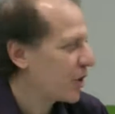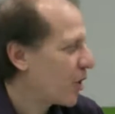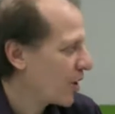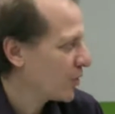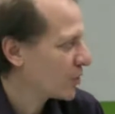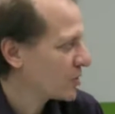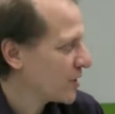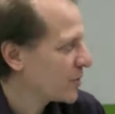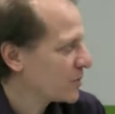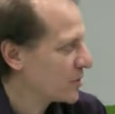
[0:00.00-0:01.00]
on those
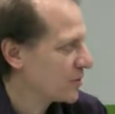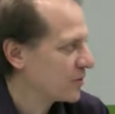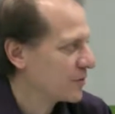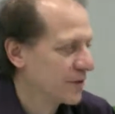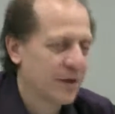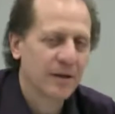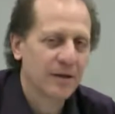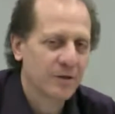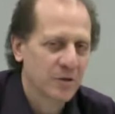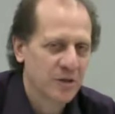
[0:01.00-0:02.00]
types of
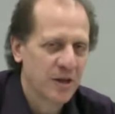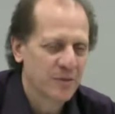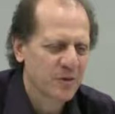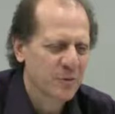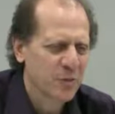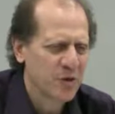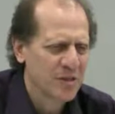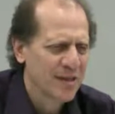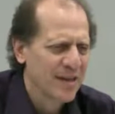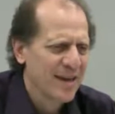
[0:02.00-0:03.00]
sports.